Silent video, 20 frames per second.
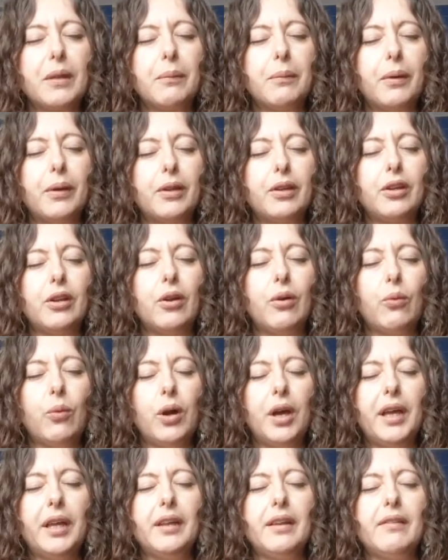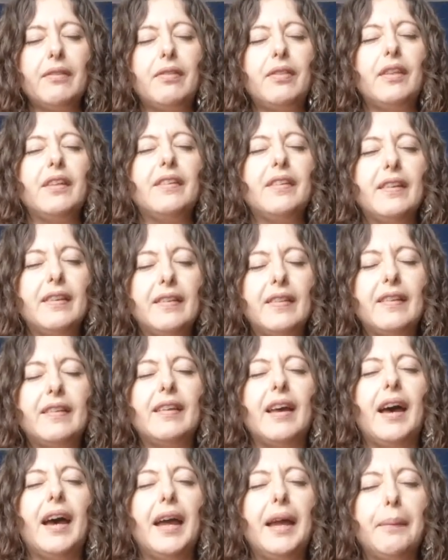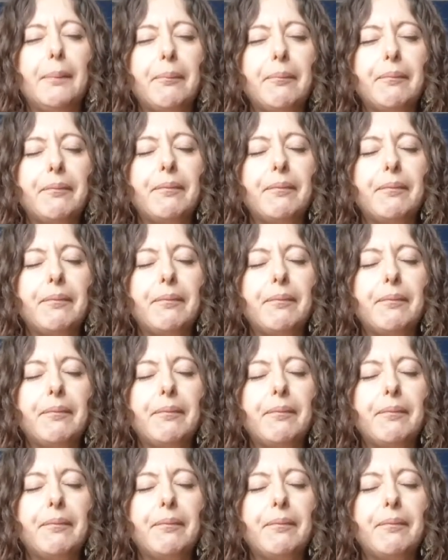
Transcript: But you know what? This is the time